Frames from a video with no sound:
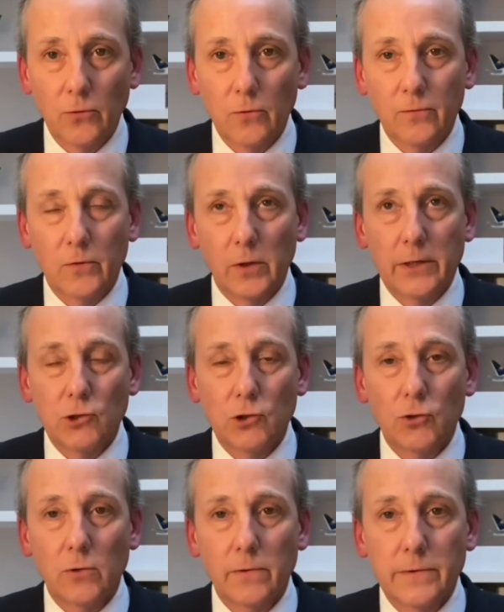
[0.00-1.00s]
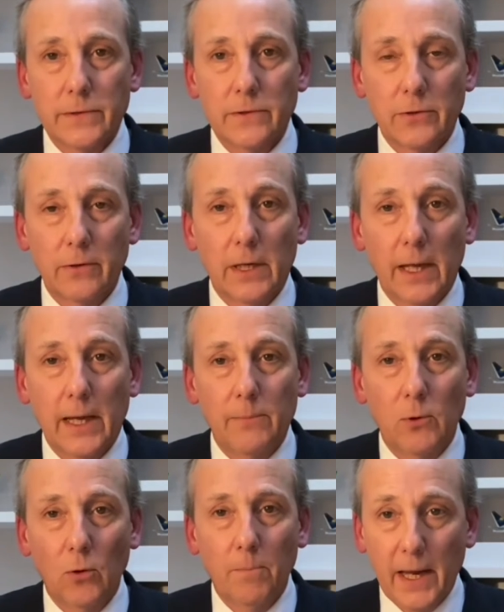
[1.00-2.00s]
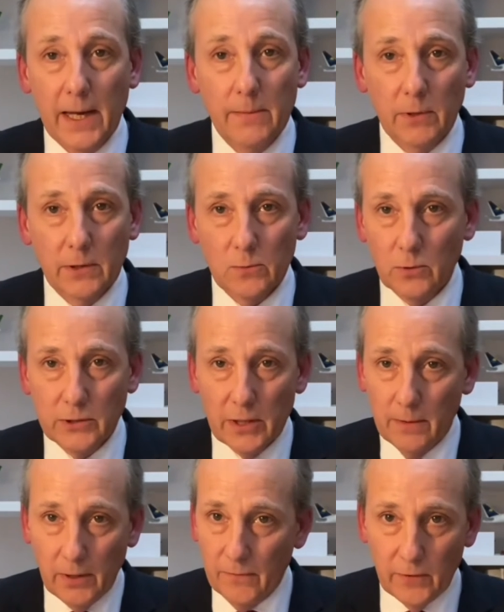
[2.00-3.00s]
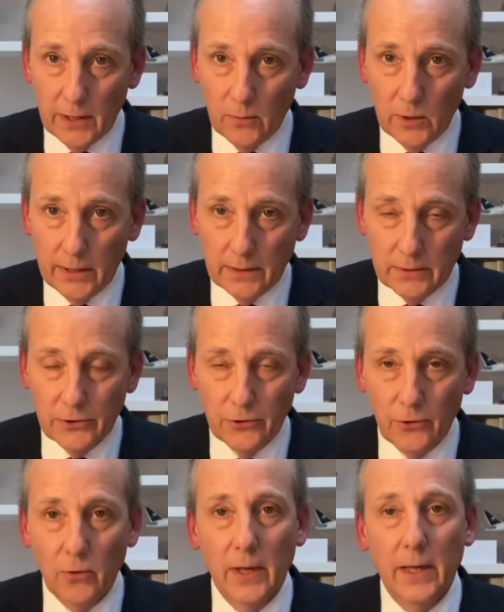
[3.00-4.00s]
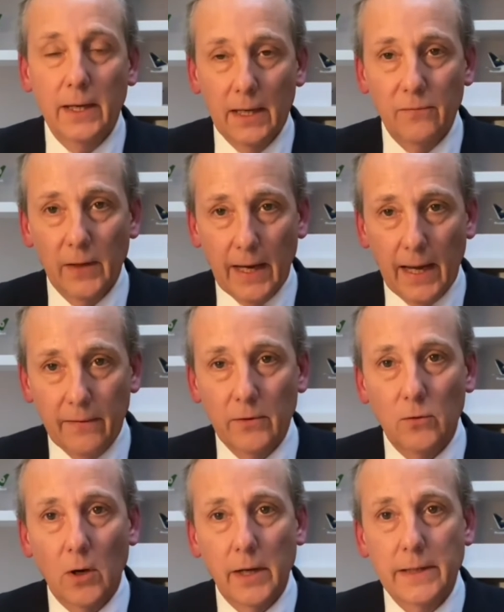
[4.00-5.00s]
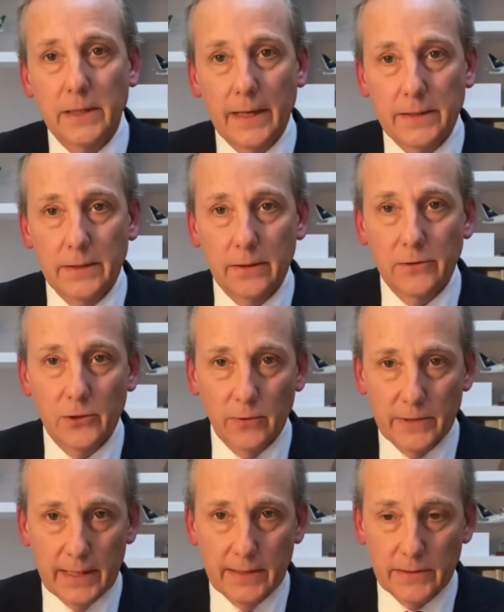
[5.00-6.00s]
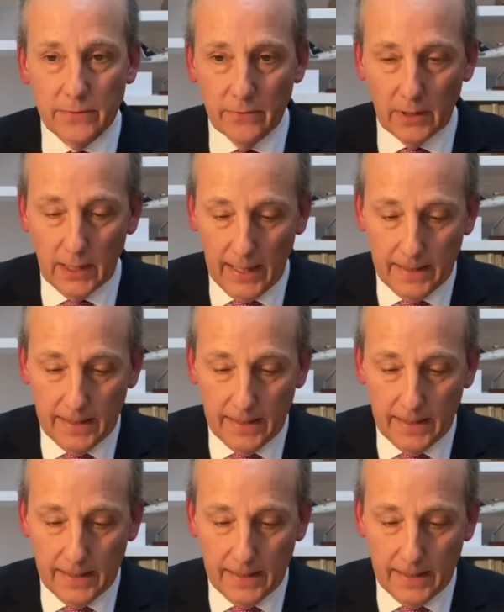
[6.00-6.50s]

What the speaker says: for insurers to enable payment, which they're perfectly willing to do if they have the right data to assess the claim.